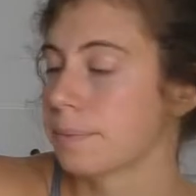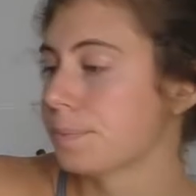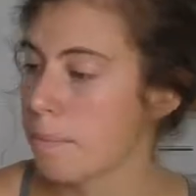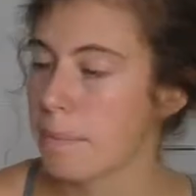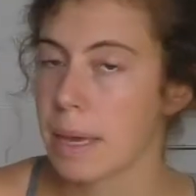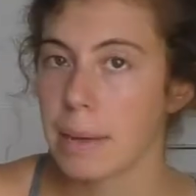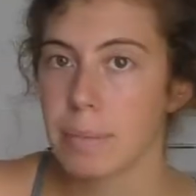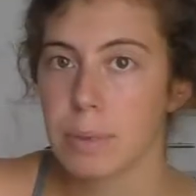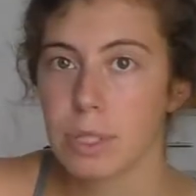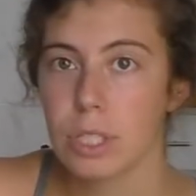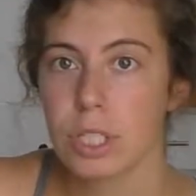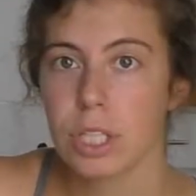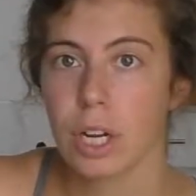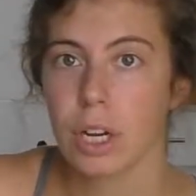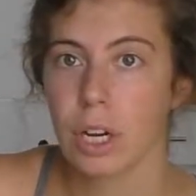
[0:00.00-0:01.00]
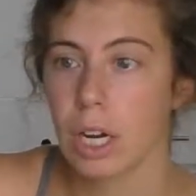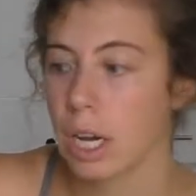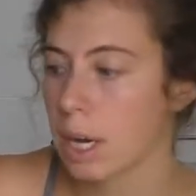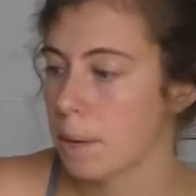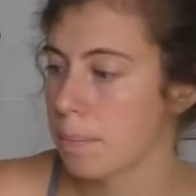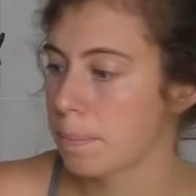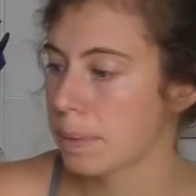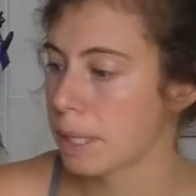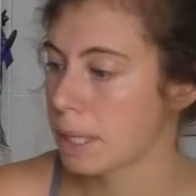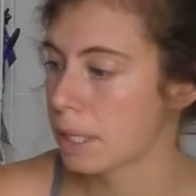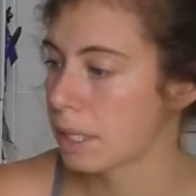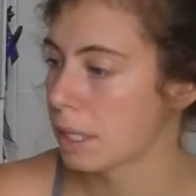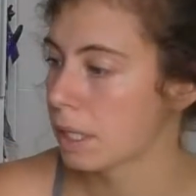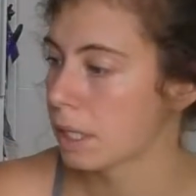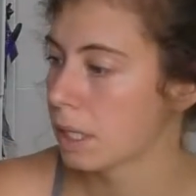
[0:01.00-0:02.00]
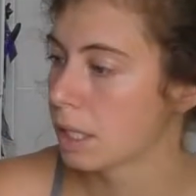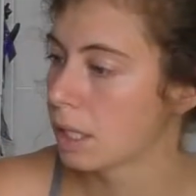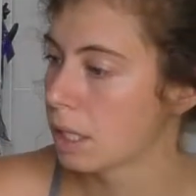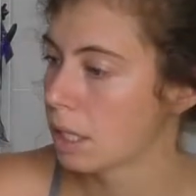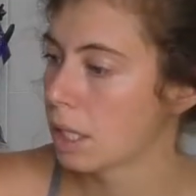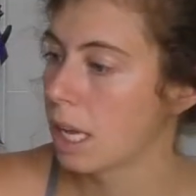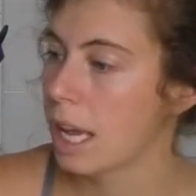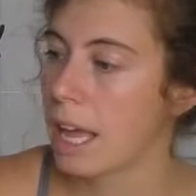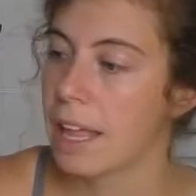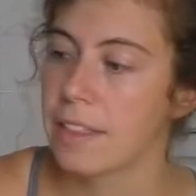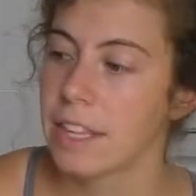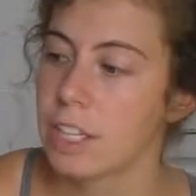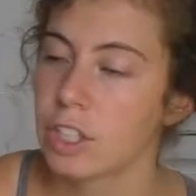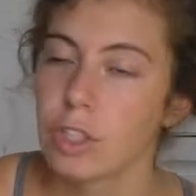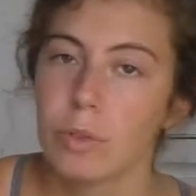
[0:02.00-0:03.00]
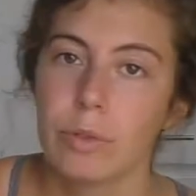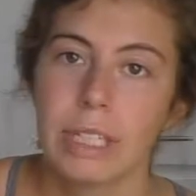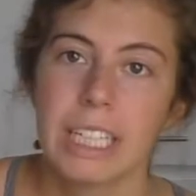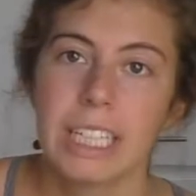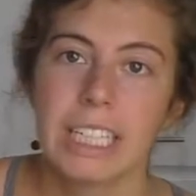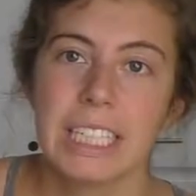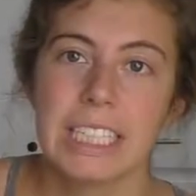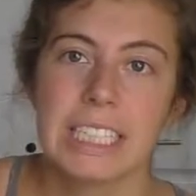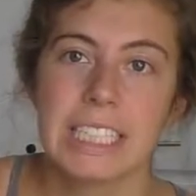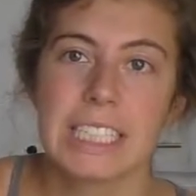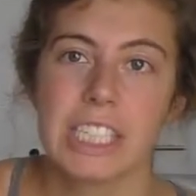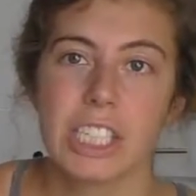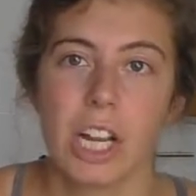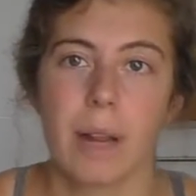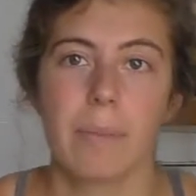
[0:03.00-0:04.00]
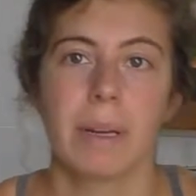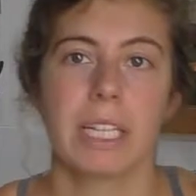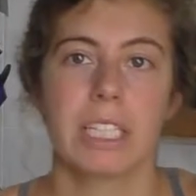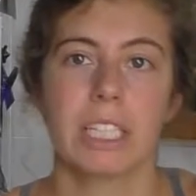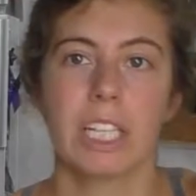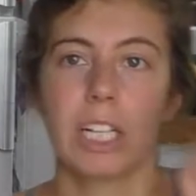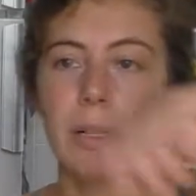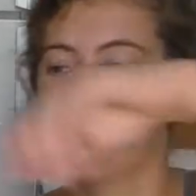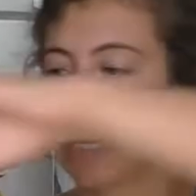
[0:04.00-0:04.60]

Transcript: maple syrup, and then you really need Dijon mustard,